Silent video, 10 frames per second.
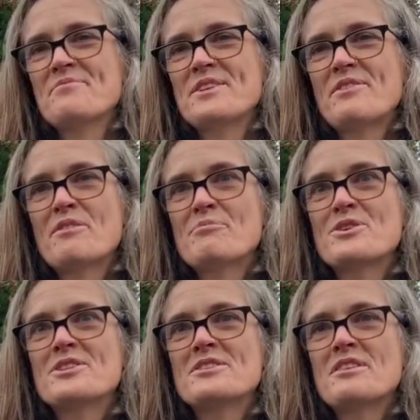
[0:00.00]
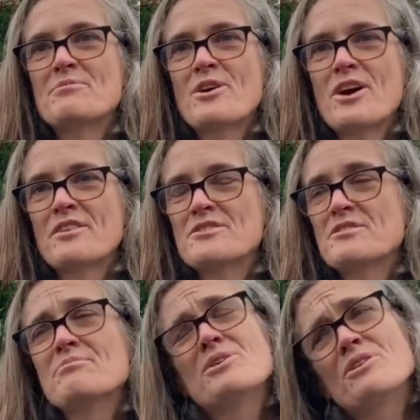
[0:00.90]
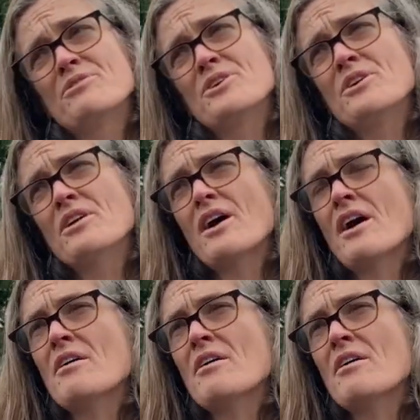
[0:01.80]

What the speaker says: developed portions of the park. There's some beautiful,